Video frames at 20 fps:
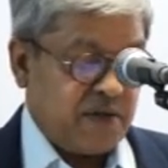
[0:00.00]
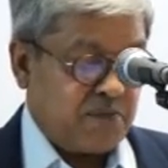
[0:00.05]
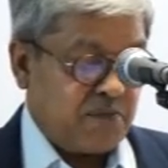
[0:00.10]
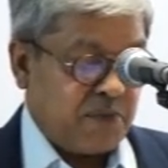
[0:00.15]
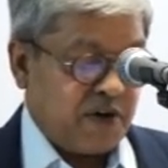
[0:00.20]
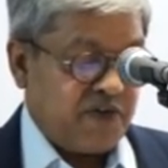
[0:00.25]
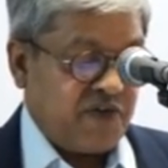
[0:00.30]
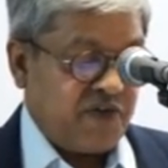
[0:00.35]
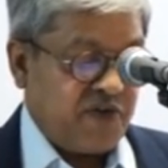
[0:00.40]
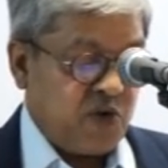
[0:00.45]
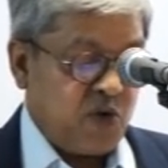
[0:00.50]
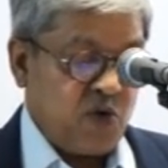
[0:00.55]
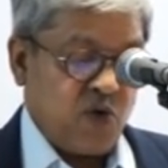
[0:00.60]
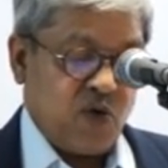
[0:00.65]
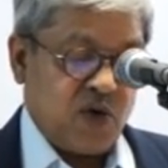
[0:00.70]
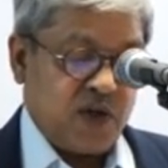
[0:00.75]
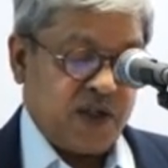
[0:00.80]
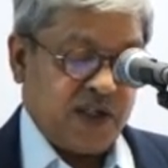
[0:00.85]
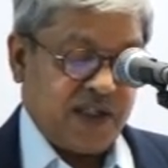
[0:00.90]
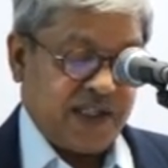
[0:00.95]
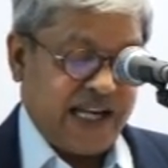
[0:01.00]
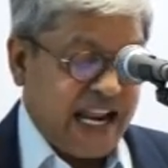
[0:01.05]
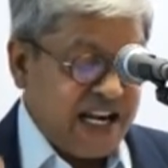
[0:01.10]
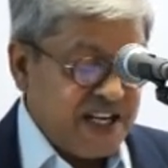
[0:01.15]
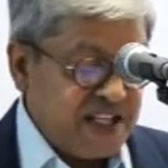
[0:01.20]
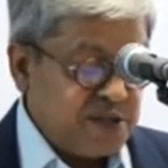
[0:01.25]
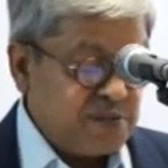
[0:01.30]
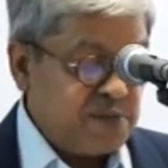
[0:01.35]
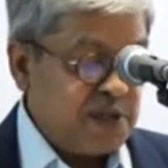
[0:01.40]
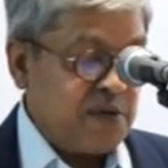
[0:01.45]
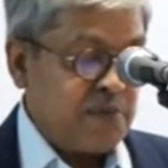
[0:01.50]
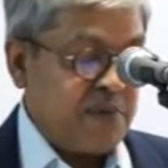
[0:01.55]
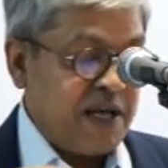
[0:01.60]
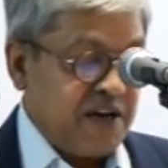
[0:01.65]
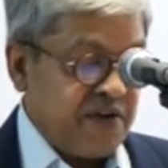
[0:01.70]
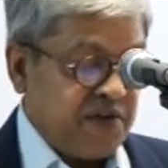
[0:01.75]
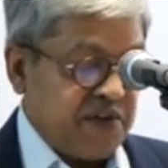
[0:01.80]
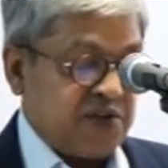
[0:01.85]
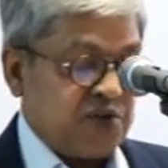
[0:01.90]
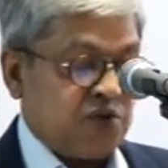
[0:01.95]
but few tangible
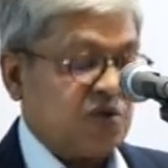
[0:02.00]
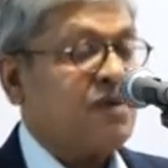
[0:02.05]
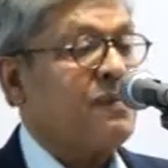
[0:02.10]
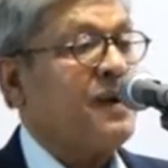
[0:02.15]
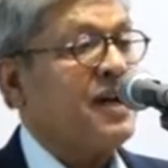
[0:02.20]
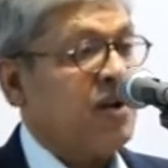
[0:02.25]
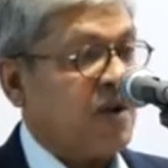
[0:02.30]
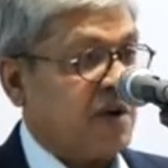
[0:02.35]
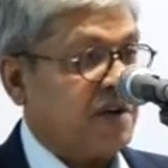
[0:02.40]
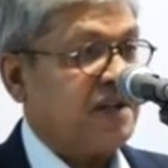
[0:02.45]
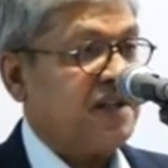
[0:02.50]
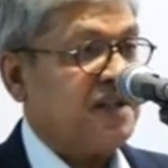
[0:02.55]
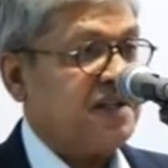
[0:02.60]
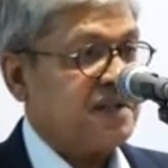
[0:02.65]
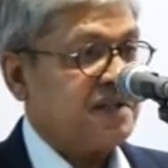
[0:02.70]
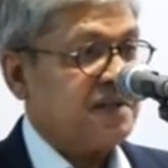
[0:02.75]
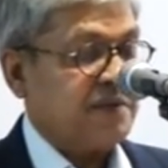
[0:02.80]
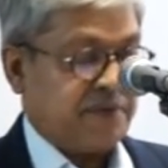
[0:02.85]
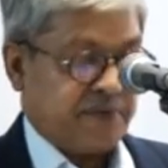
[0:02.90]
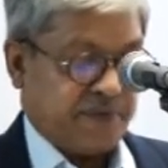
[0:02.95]
benefits to the minorities,